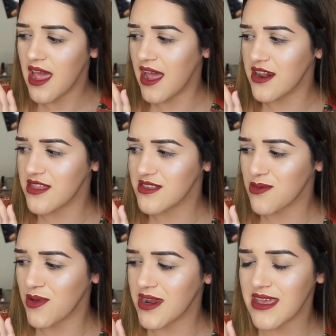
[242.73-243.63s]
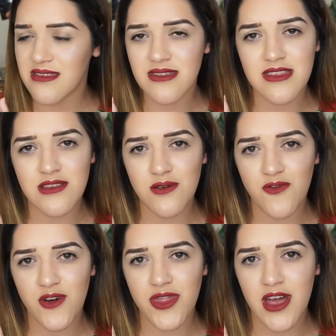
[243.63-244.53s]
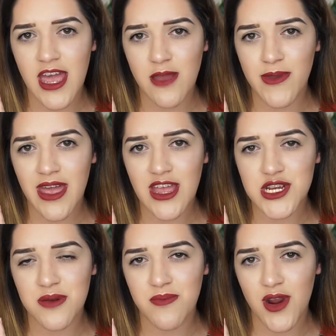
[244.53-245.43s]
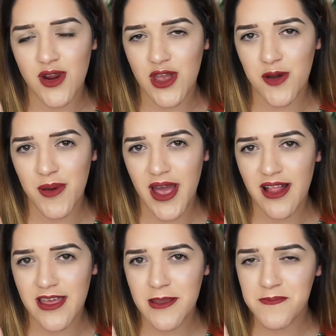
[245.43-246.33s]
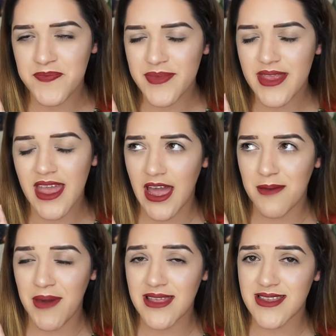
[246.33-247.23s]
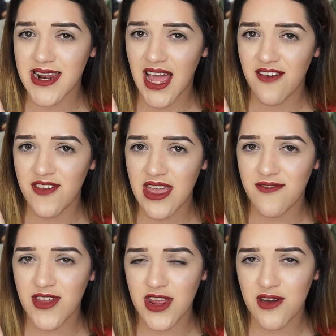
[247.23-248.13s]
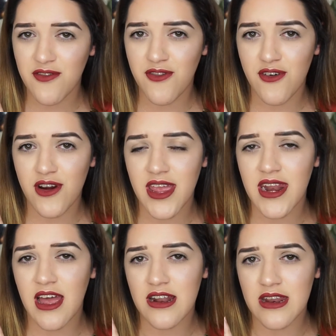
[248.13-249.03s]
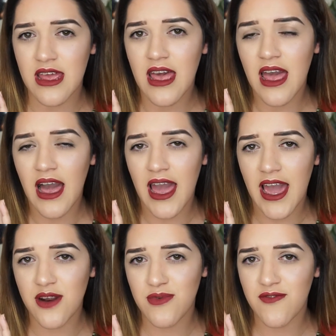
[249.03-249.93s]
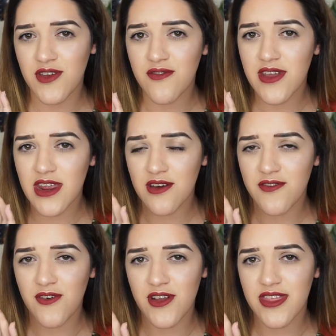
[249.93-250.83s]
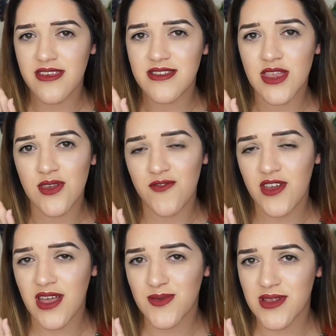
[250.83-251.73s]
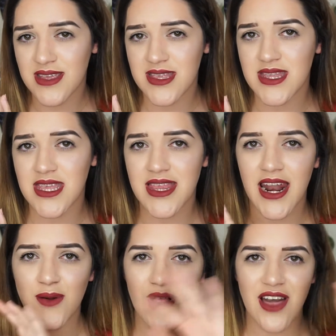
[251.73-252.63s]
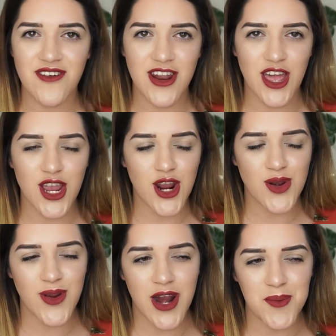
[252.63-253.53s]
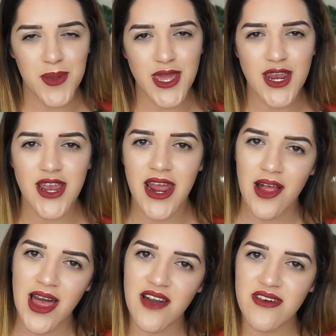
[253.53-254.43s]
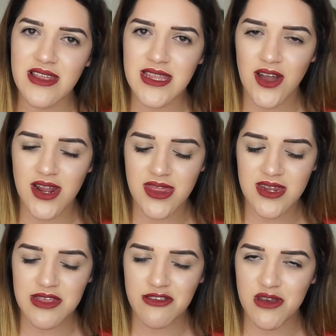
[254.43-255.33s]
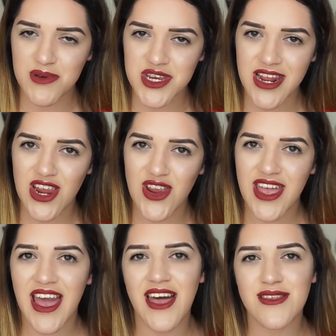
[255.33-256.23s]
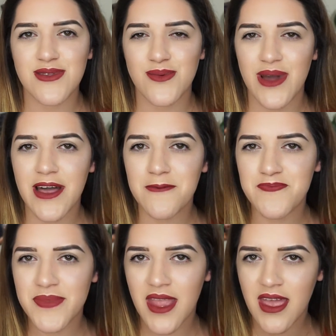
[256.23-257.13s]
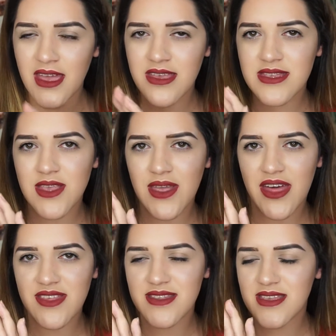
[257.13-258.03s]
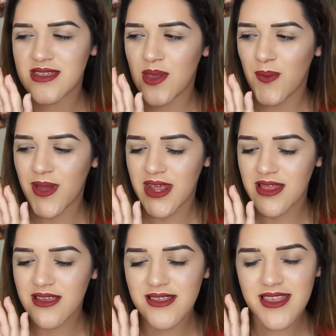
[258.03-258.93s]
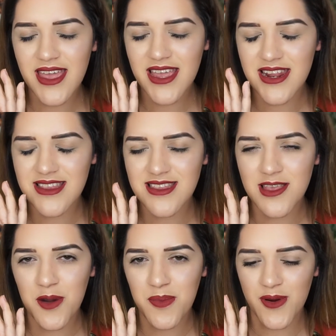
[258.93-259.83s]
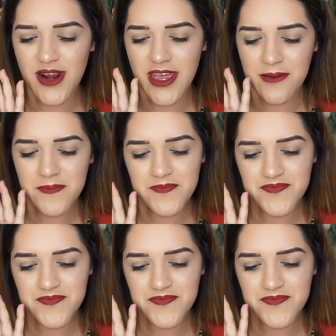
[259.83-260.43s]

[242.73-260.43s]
And this one is the dupe for the ABH Mario palette. I, I did have a video for it on I had a review video for this, so if you guys would like to see that, I will have an iCard right up here and I'll have it down in the description area as well. So yeah, this is what it looks like and it's so pretty.